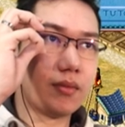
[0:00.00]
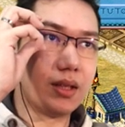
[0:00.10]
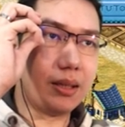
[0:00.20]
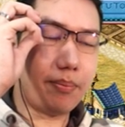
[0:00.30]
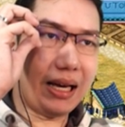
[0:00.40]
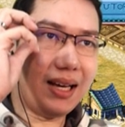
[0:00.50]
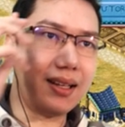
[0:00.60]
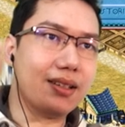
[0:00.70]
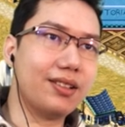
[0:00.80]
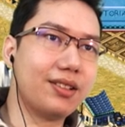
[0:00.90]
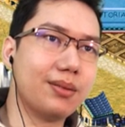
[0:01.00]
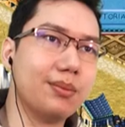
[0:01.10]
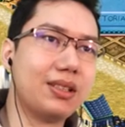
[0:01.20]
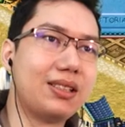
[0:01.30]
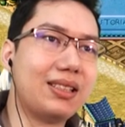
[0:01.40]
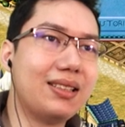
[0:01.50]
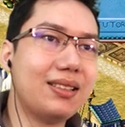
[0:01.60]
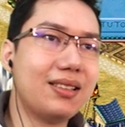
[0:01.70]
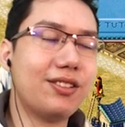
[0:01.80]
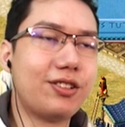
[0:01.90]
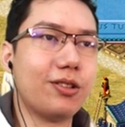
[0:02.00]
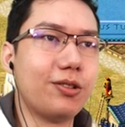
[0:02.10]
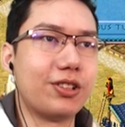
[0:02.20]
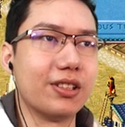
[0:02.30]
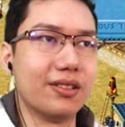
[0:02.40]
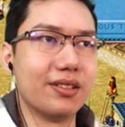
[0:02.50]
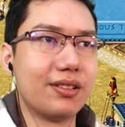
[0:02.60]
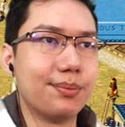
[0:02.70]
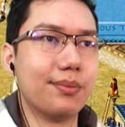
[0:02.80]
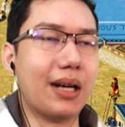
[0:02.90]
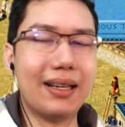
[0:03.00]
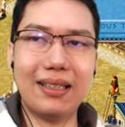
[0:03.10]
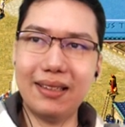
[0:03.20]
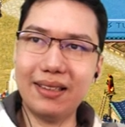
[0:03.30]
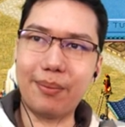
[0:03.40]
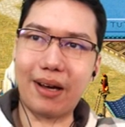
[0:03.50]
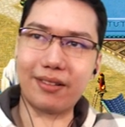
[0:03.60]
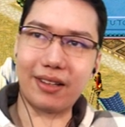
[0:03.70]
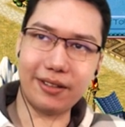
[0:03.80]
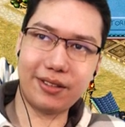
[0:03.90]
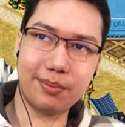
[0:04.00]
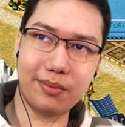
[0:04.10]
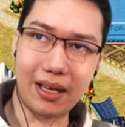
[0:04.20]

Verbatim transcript: The Palace. Citizen Soldiers. I heard about this.